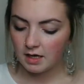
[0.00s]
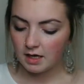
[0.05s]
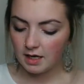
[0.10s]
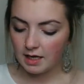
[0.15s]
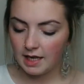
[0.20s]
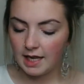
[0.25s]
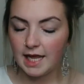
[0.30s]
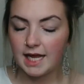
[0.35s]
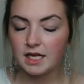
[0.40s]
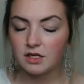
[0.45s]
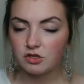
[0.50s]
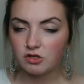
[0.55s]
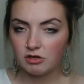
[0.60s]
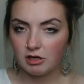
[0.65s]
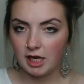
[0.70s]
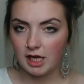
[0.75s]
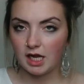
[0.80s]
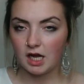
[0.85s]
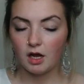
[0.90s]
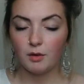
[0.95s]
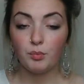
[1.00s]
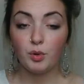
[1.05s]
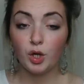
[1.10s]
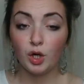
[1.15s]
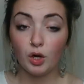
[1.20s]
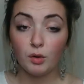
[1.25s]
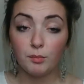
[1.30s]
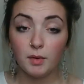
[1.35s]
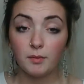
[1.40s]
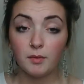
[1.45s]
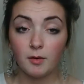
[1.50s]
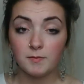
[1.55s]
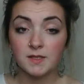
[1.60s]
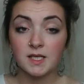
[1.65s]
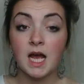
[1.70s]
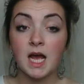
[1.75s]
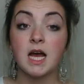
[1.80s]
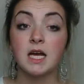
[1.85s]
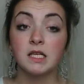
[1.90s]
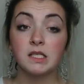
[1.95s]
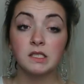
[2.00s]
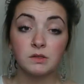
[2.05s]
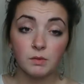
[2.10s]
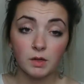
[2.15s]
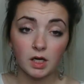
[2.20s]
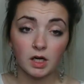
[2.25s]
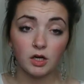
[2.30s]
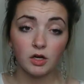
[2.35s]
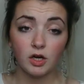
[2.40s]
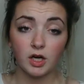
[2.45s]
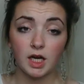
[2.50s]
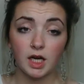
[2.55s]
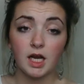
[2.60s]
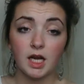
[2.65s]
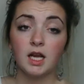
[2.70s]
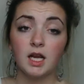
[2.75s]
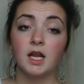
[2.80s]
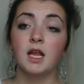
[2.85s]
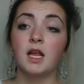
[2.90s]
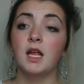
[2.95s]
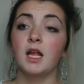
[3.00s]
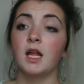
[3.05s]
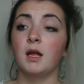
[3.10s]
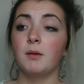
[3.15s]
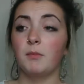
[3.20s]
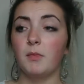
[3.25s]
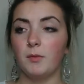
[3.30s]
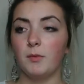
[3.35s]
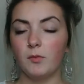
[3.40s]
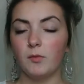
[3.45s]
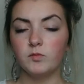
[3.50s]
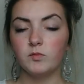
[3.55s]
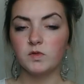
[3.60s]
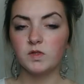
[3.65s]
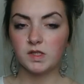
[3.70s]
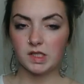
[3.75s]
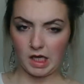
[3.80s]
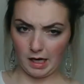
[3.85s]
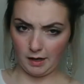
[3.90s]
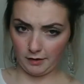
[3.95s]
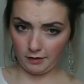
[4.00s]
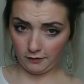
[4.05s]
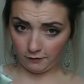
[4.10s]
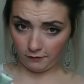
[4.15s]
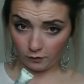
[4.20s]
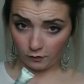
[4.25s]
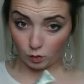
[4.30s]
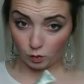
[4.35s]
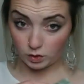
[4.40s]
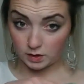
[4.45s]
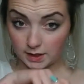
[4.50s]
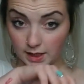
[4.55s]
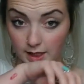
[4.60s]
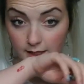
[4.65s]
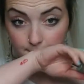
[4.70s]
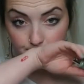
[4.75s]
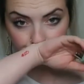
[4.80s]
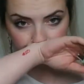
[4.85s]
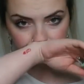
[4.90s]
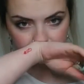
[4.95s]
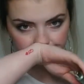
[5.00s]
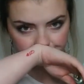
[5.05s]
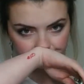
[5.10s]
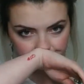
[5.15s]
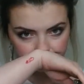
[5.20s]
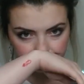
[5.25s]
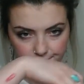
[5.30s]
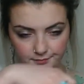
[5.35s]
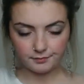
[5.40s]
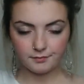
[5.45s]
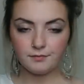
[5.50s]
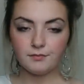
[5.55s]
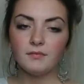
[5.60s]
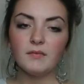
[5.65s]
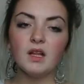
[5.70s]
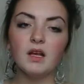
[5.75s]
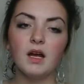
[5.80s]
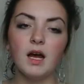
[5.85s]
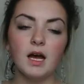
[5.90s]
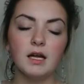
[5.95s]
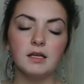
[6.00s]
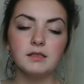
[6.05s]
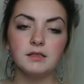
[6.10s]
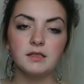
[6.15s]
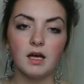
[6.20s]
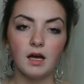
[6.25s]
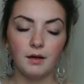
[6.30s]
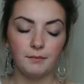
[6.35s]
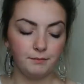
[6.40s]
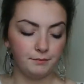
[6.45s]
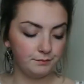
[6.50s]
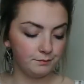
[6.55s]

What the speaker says: literally, I put it on my mum's hand when I got it. My mum's 40, and I